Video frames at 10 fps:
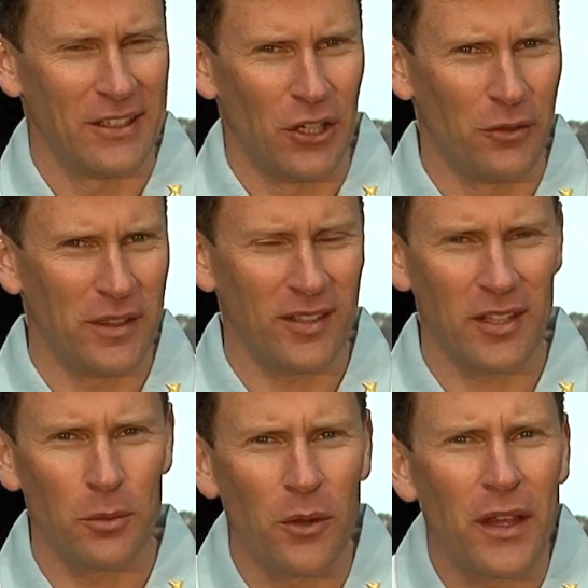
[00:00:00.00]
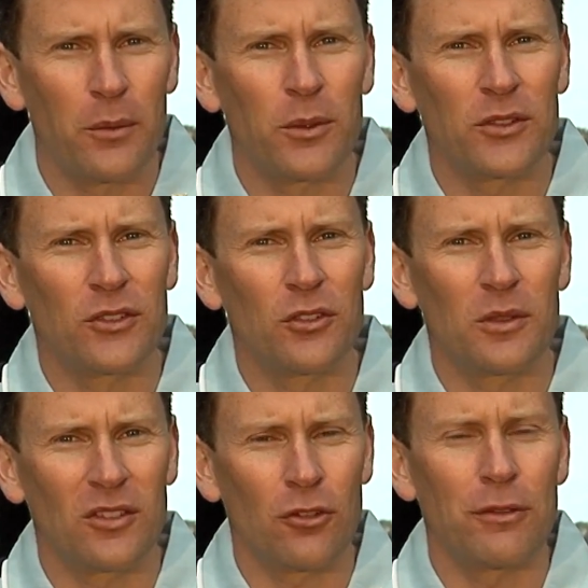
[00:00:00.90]
Obviously what they want to do
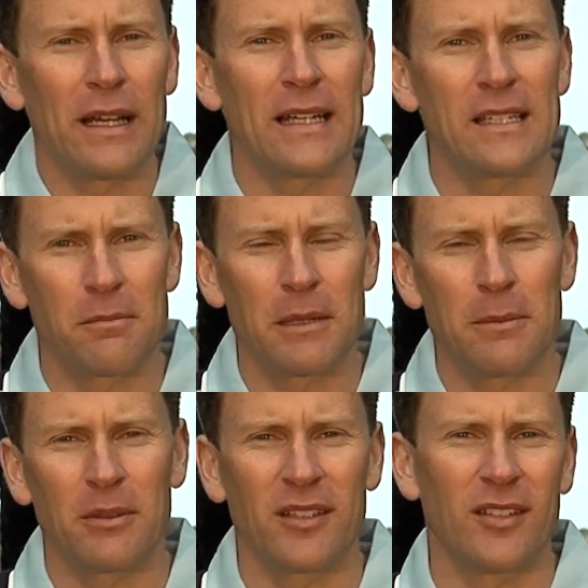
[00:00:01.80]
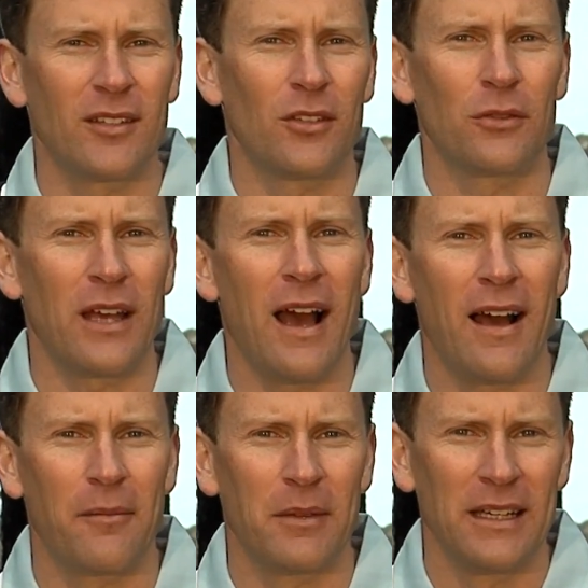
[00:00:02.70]
is create in people a sense of
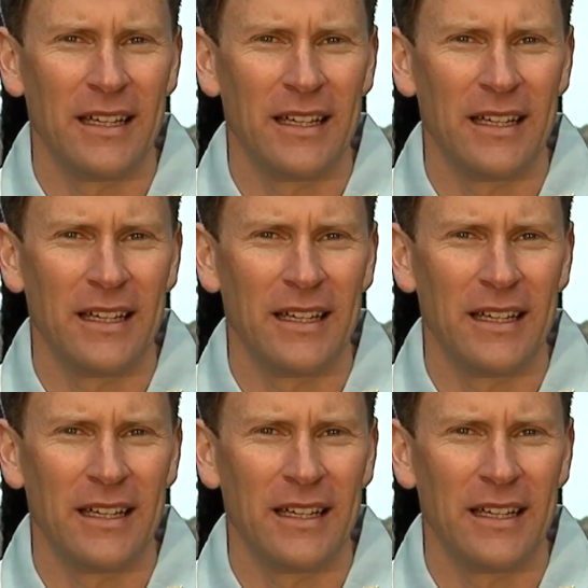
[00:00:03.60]
calm,